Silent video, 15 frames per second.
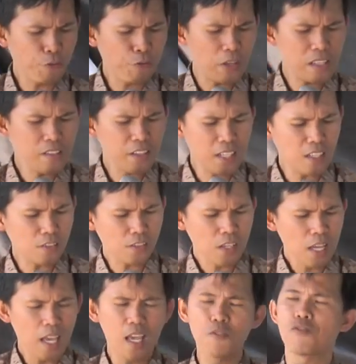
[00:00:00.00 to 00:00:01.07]

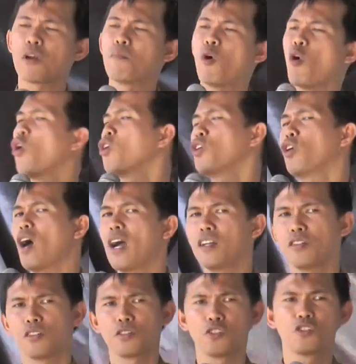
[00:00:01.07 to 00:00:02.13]
filthiness and from all your
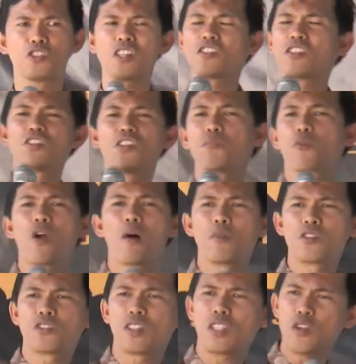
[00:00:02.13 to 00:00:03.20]
idols. Just as he
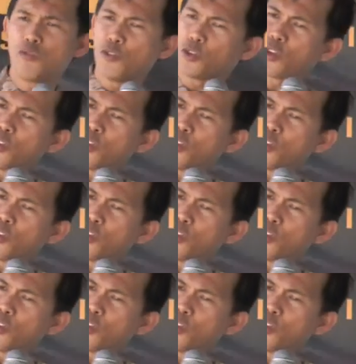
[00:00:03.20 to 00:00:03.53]
promised that if you